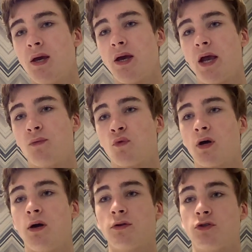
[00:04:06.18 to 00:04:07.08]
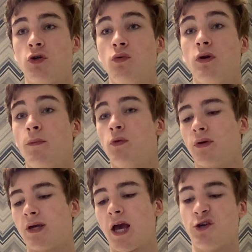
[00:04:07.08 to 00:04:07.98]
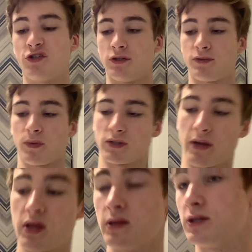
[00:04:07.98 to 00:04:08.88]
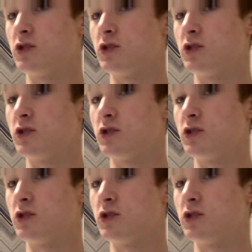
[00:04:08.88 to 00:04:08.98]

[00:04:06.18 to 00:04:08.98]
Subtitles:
In regard to communications, because I think this is